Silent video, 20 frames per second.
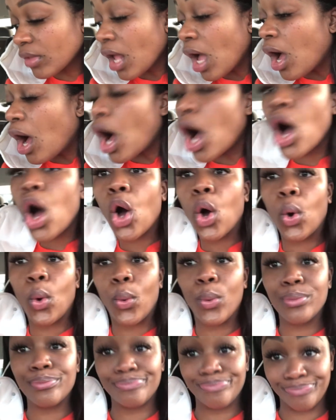Oh,
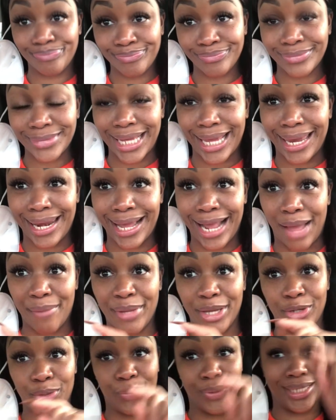and I got me a
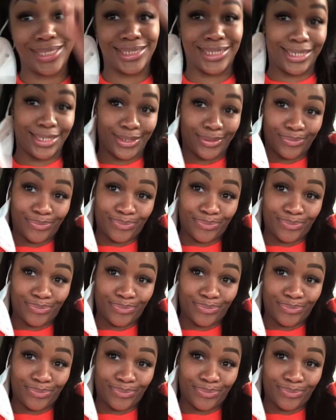new wig stand.